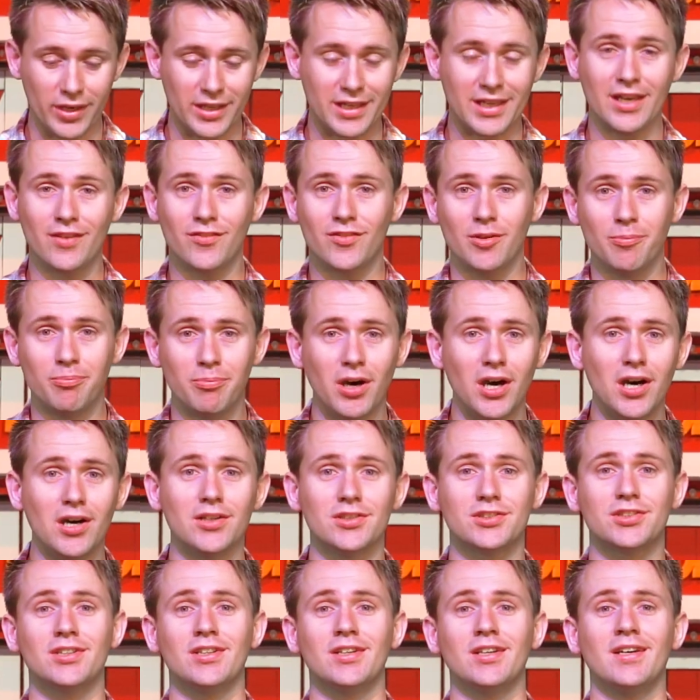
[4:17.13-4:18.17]
want to give the
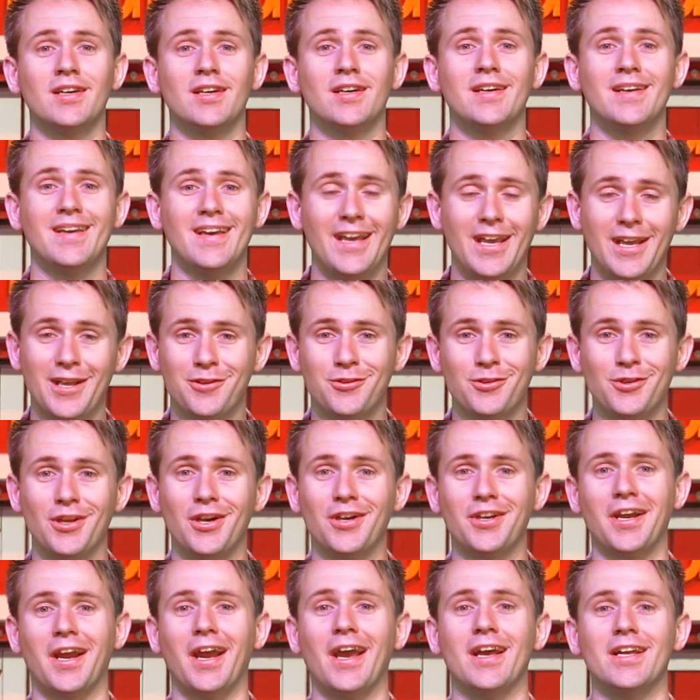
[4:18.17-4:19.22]
balls into the
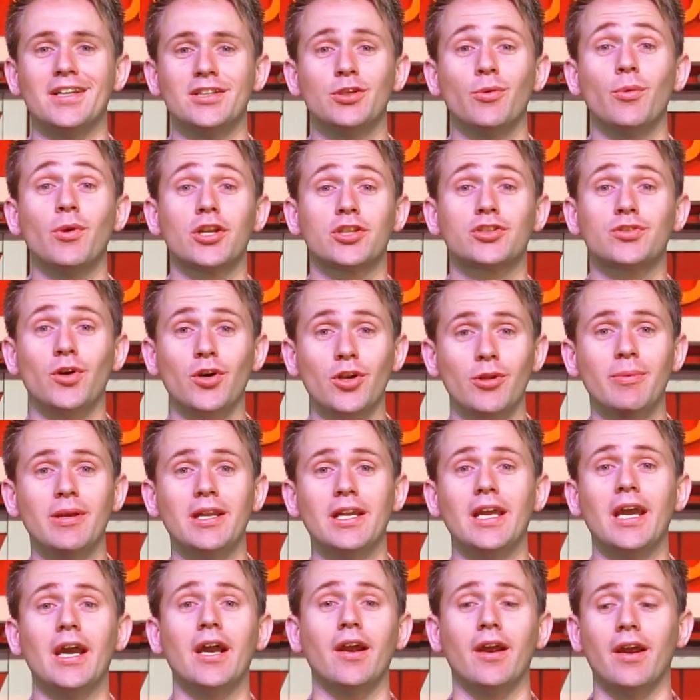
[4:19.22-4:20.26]
other hand. You want to throw them
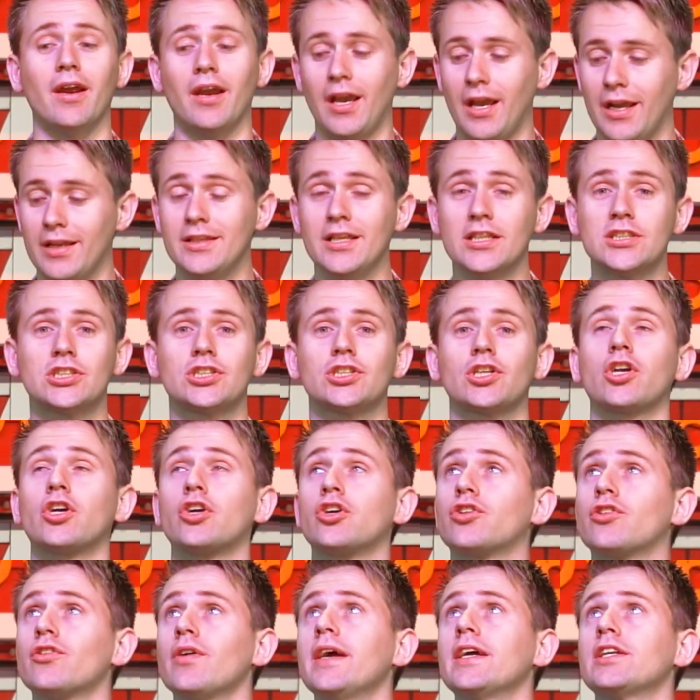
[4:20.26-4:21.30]
in the air. And this is a
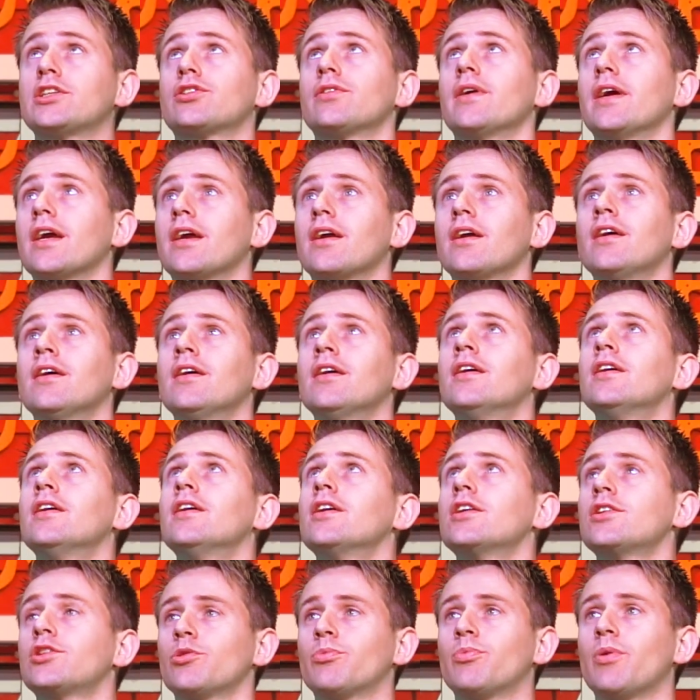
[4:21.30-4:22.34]
great trick
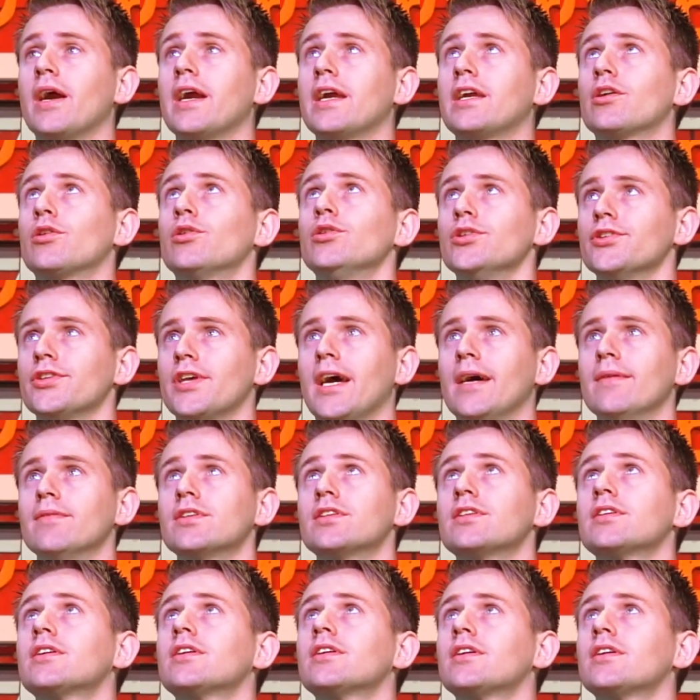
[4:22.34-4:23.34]
to break your old habit.